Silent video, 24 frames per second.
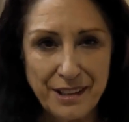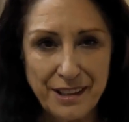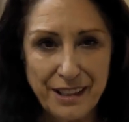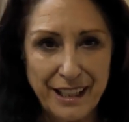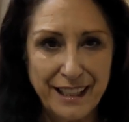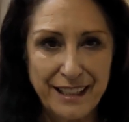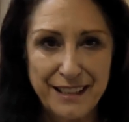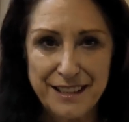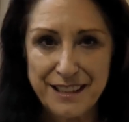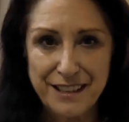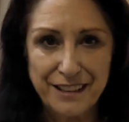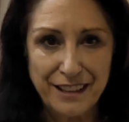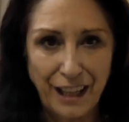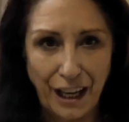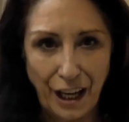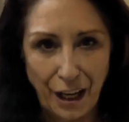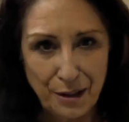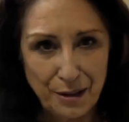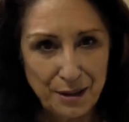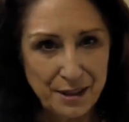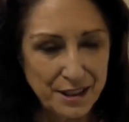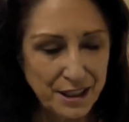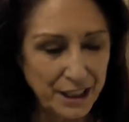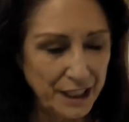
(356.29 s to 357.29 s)
and things and
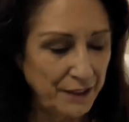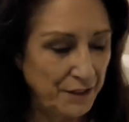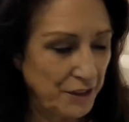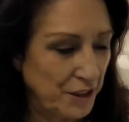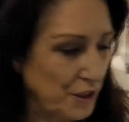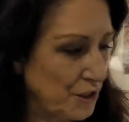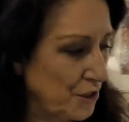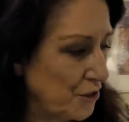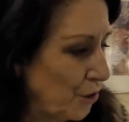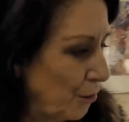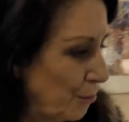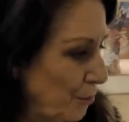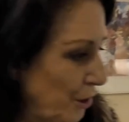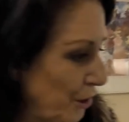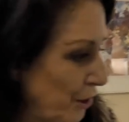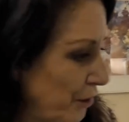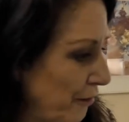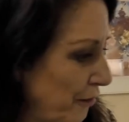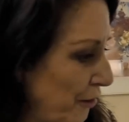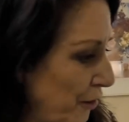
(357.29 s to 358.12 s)
clothes that you've just dropped on the